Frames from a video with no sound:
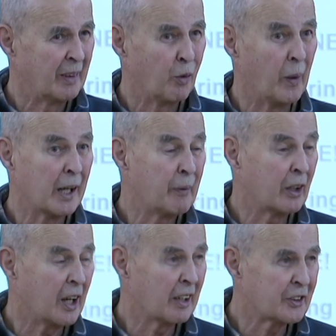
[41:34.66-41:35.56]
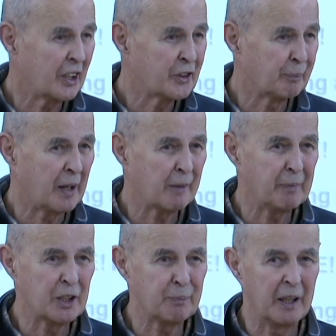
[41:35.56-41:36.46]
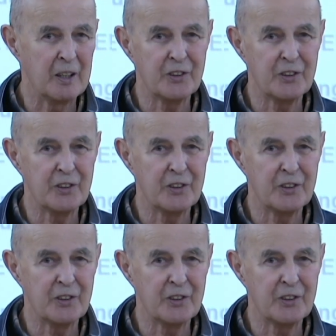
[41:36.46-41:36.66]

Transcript: Why did we call ourselves the park bench players?